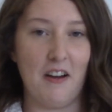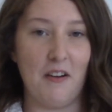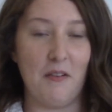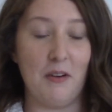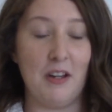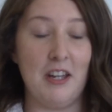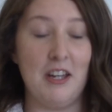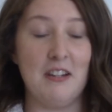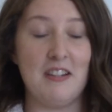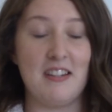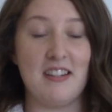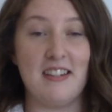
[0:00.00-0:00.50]

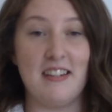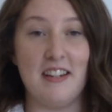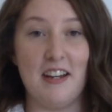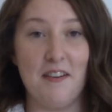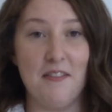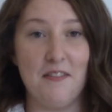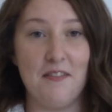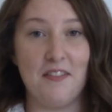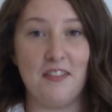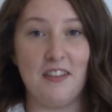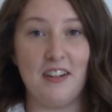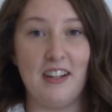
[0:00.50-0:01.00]
It's
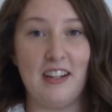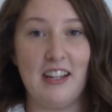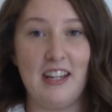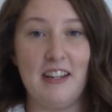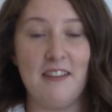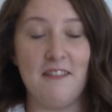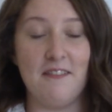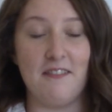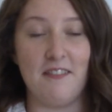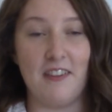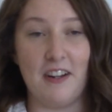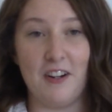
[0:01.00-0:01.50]
definitely
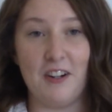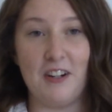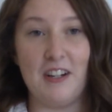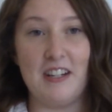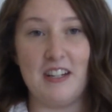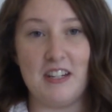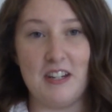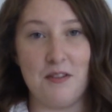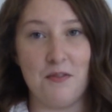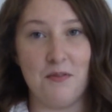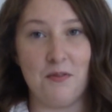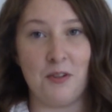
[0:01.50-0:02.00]
very
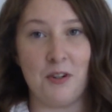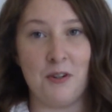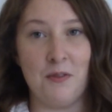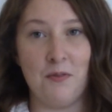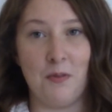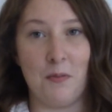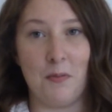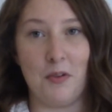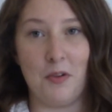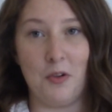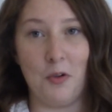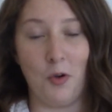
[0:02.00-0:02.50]
different
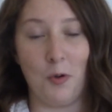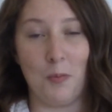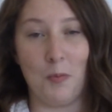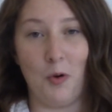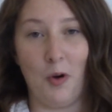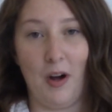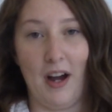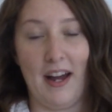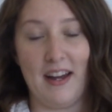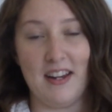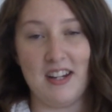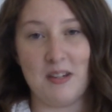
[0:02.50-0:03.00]
from a normal
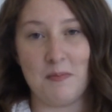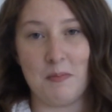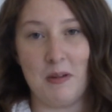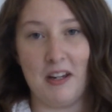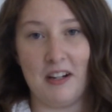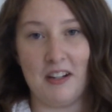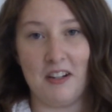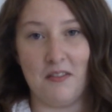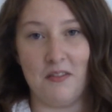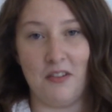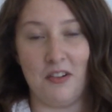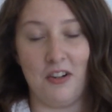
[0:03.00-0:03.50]

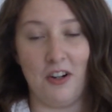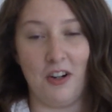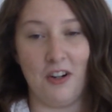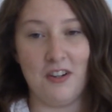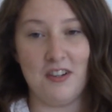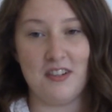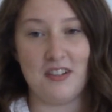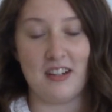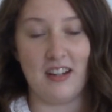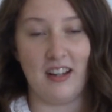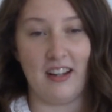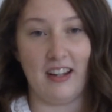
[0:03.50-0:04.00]
aspect of a
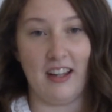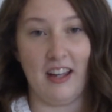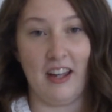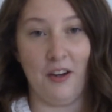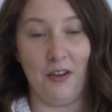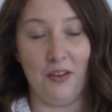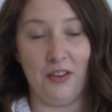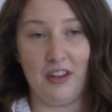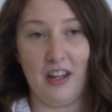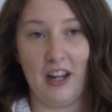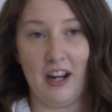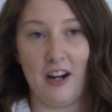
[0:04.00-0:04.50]
nurse, like
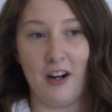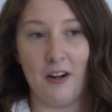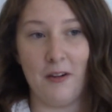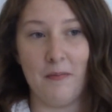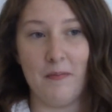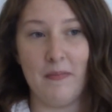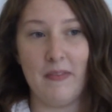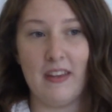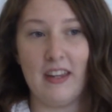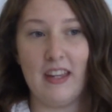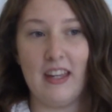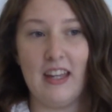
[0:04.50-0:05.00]
healthcare.
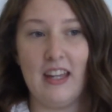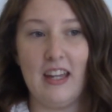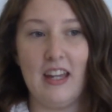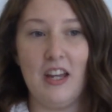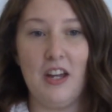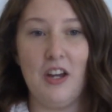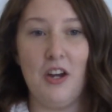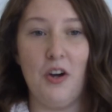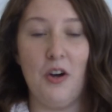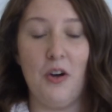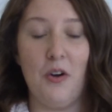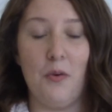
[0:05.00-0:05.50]

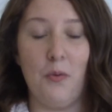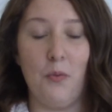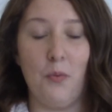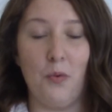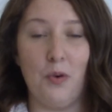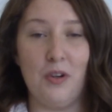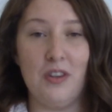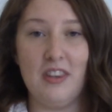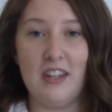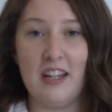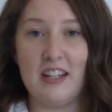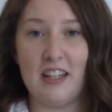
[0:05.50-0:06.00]

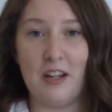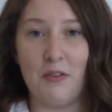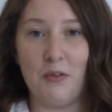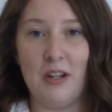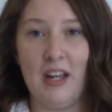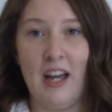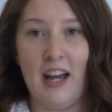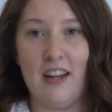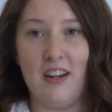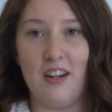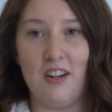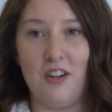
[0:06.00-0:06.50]
One thing that we
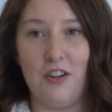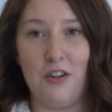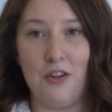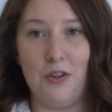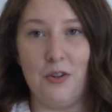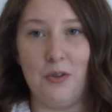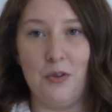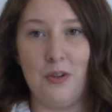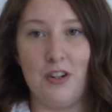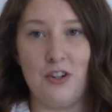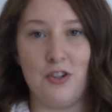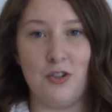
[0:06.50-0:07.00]
had to
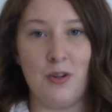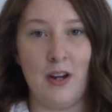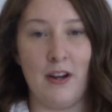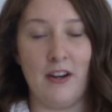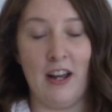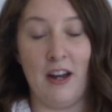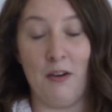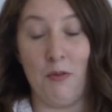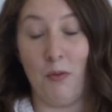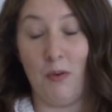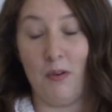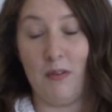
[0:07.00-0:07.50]
do is you had
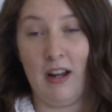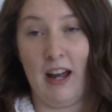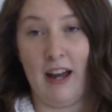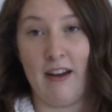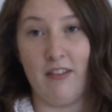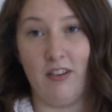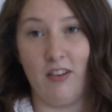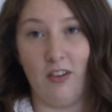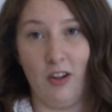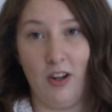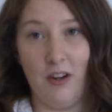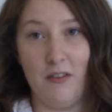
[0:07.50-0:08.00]
to have
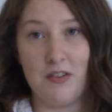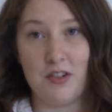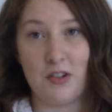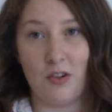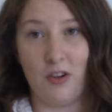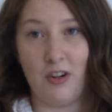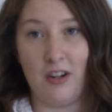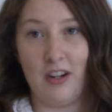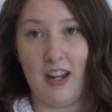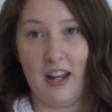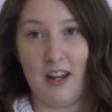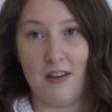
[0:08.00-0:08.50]
gloves
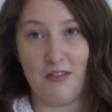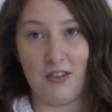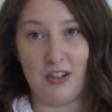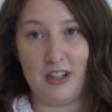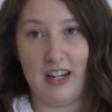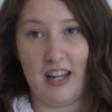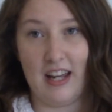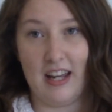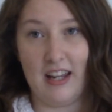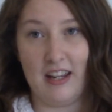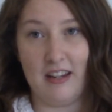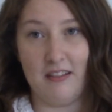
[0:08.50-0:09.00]
on every
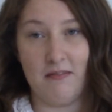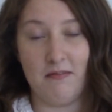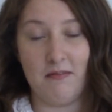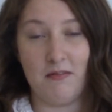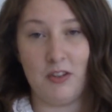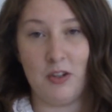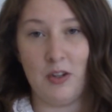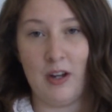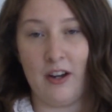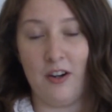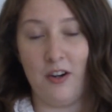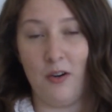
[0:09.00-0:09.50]
day.
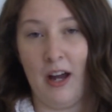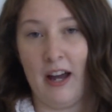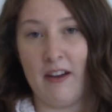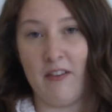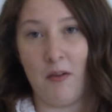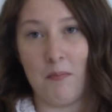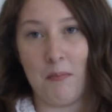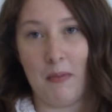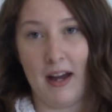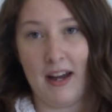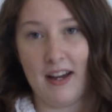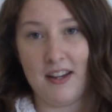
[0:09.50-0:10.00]
You had to have a
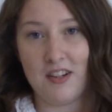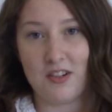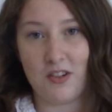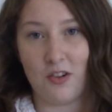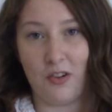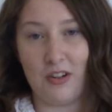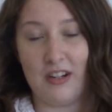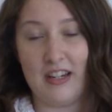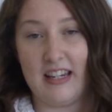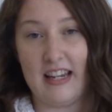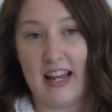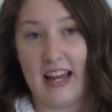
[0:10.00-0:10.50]
mask
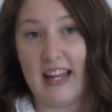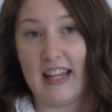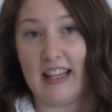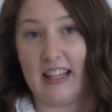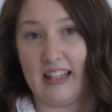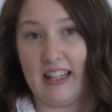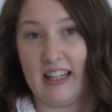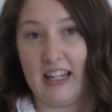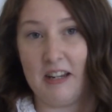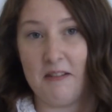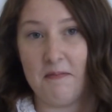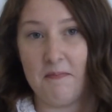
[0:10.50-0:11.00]
on
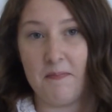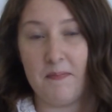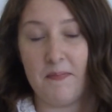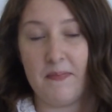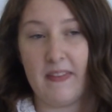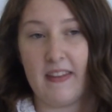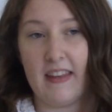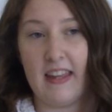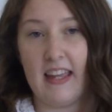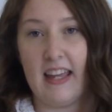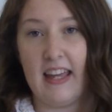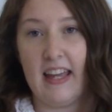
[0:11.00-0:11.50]
daily,
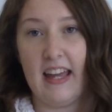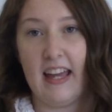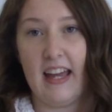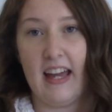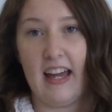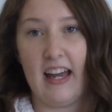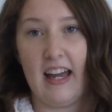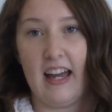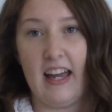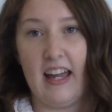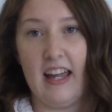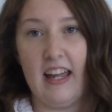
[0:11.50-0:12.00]

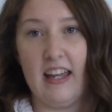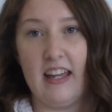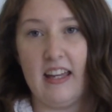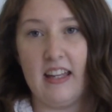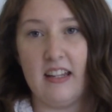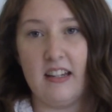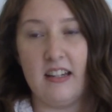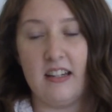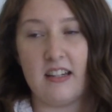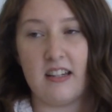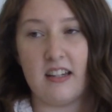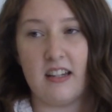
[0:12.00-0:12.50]

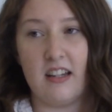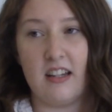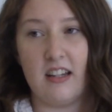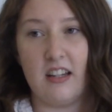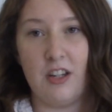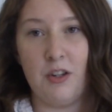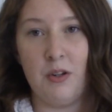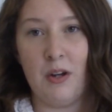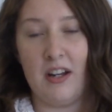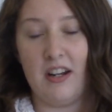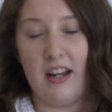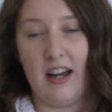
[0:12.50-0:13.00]
and
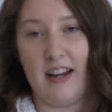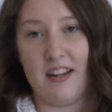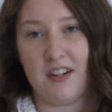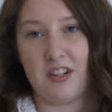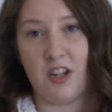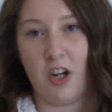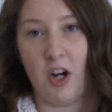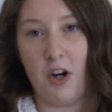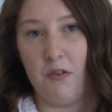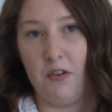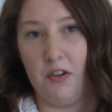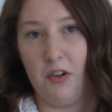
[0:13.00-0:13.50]
you had to ask
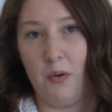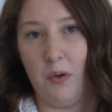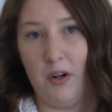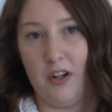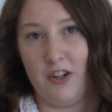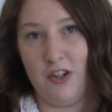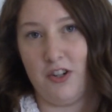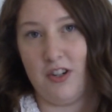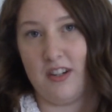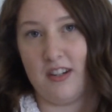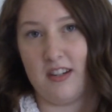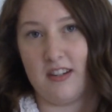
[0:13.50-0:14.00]
COVID
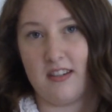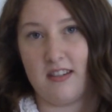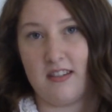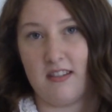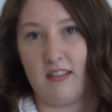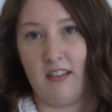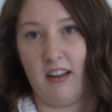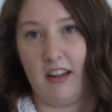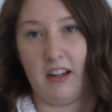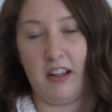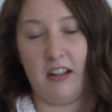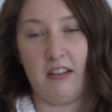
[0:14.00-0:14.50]
questions,
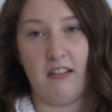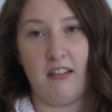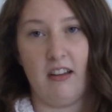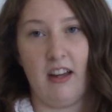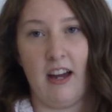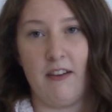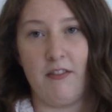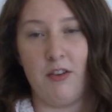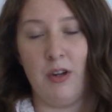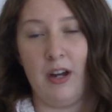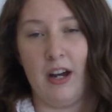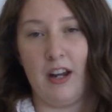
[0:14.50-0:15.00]
like
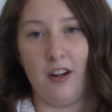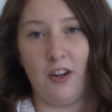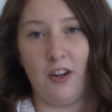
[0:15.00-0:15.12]
have you had a